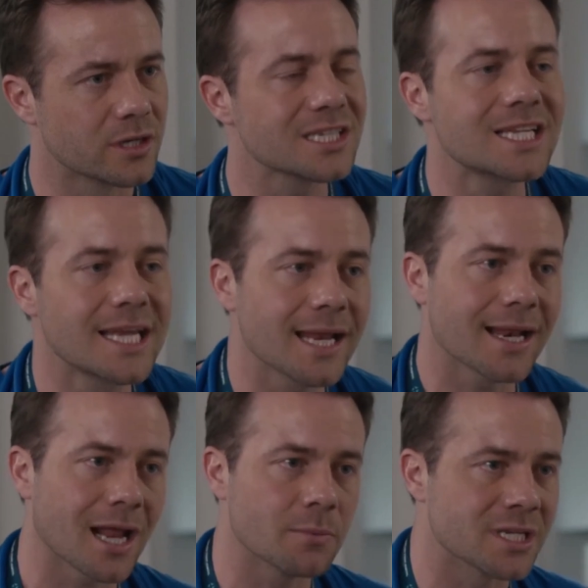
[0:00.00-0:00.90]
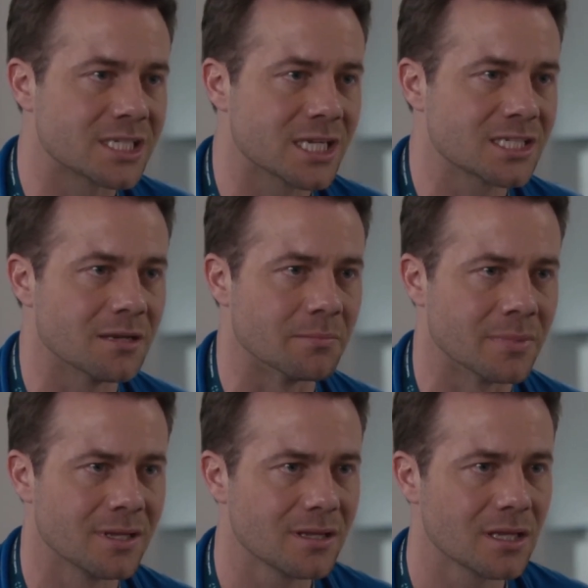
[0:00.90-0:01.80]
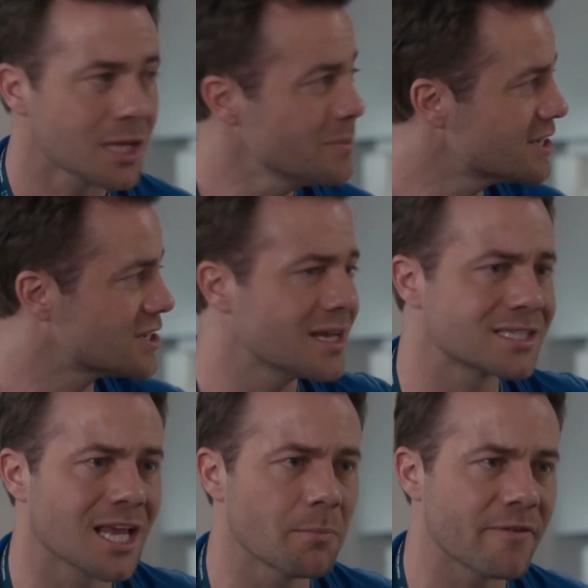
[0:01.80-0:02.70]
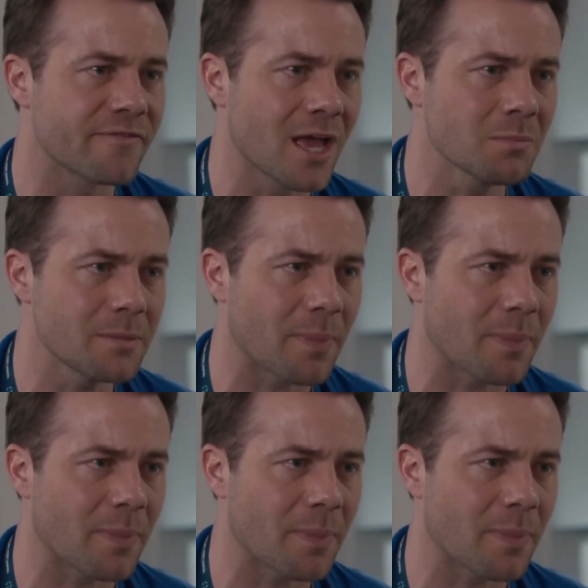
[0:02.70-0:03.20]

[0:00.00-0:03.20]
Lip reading: Just to get it out of my system. Give me a chance to get my family